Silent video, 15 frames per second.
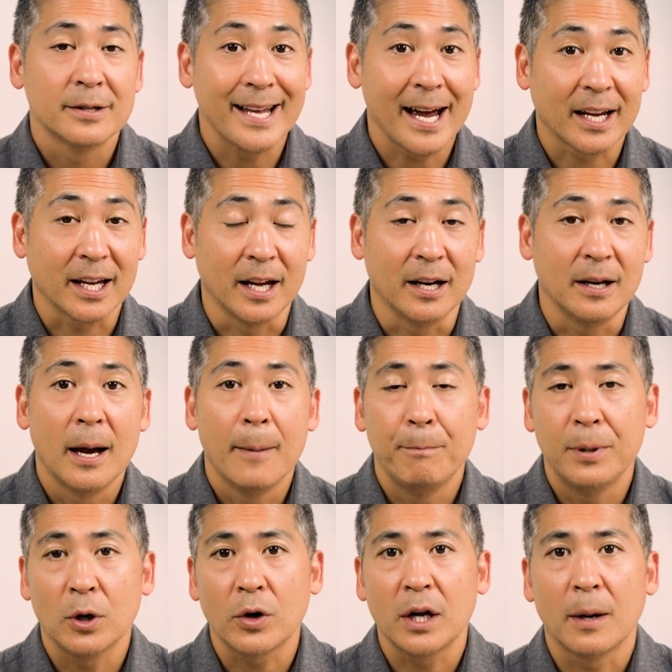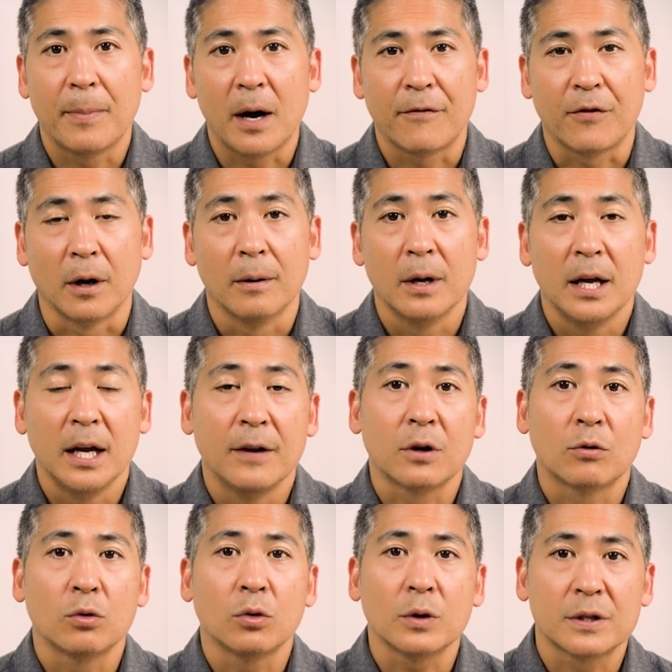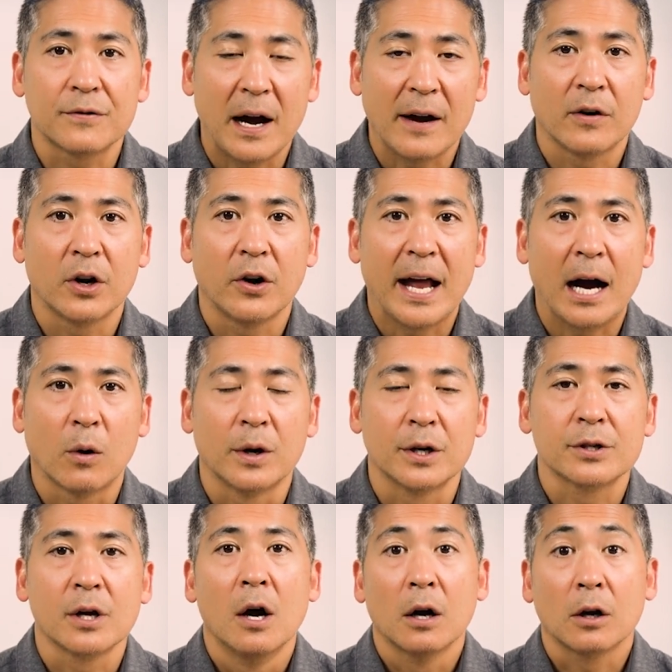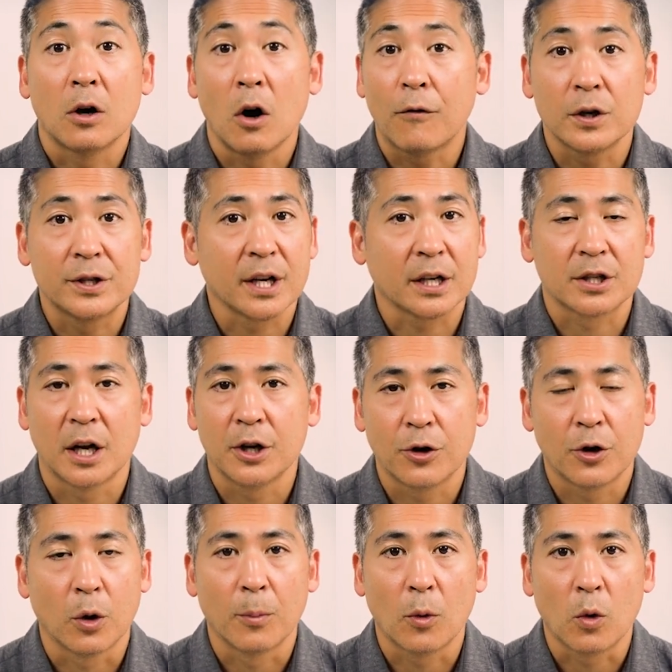Second, build in a buffer. If the rule is 500 hours, go for 600 or